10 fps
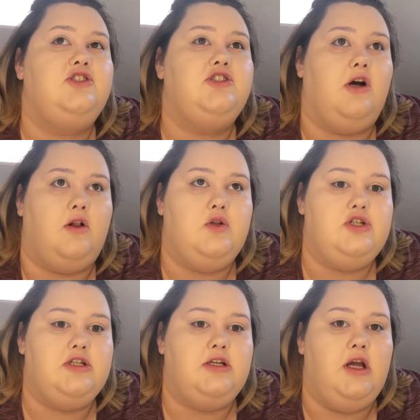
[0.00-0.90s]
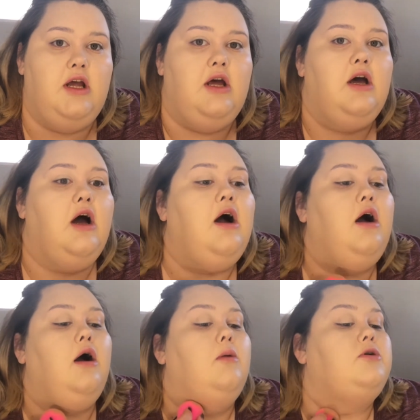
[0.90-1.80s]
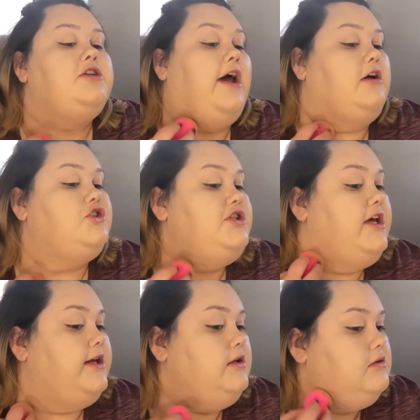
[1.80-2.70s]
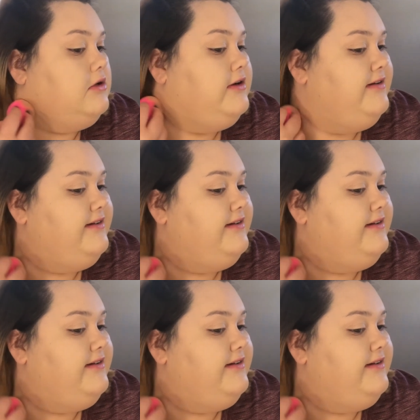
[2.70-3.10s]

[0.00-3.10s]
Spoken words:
geology, which I actually hate.